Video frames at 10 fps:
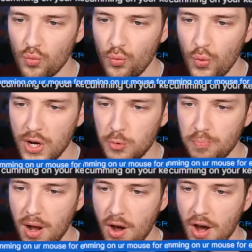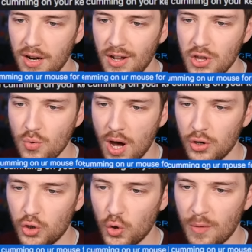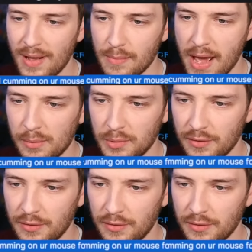Which part are you unsure about the bannable